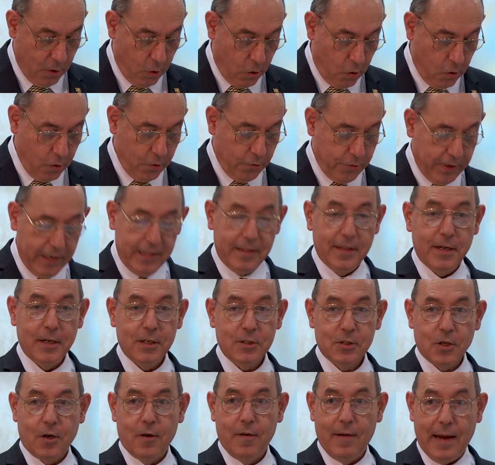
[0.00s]
or
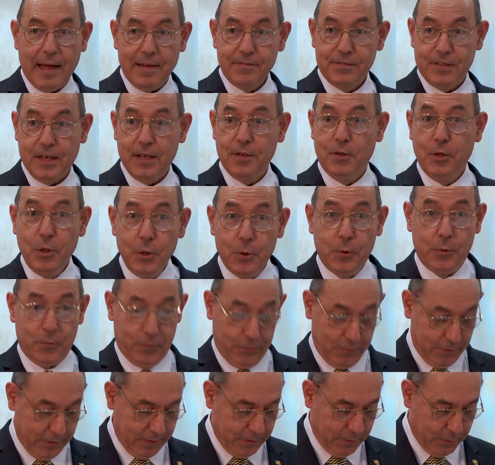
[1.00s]
readers of LifeSite News,
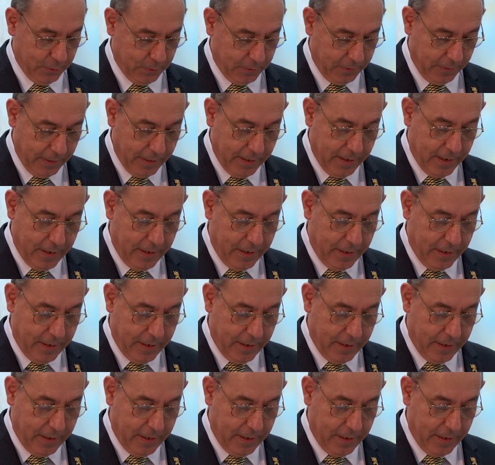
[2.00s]
no?